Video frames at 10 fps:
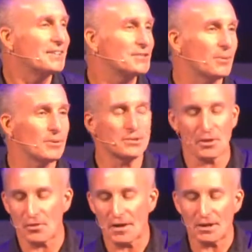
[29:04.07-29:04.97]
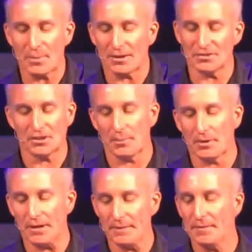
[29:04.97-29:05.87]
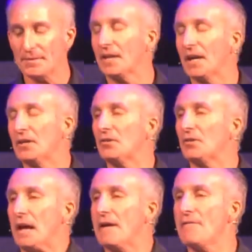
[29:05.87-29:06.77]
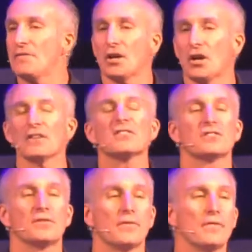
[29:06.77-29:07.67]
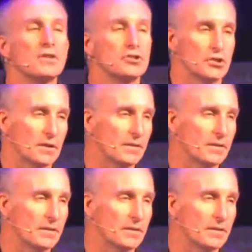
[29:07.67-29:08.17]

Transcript: so I want you to think about somebody in your life that causes division,